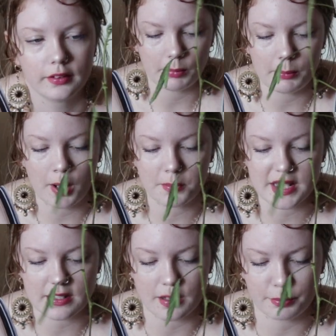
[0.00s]
My mom
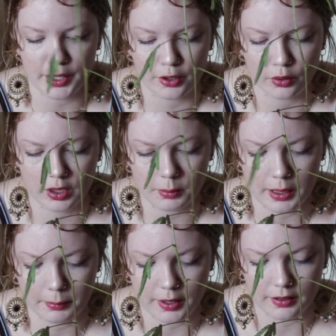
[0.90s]
says I'm paranoid
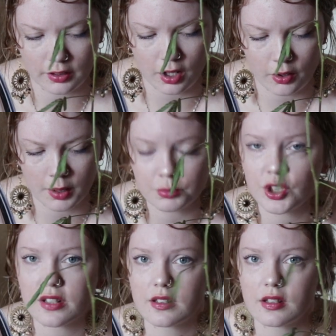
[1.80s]
about bugs. No, I'm
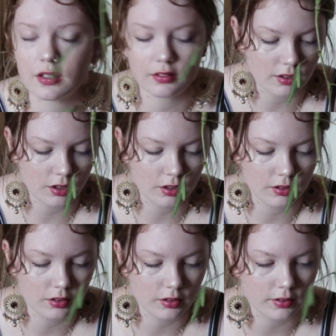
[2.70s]
just
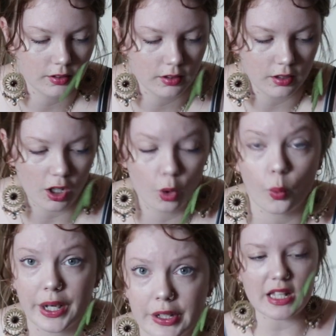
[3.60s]

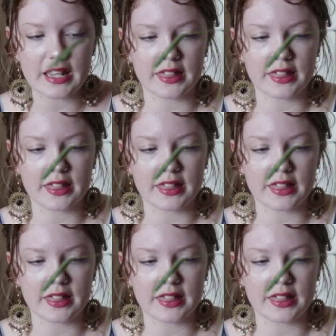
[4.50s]
aware.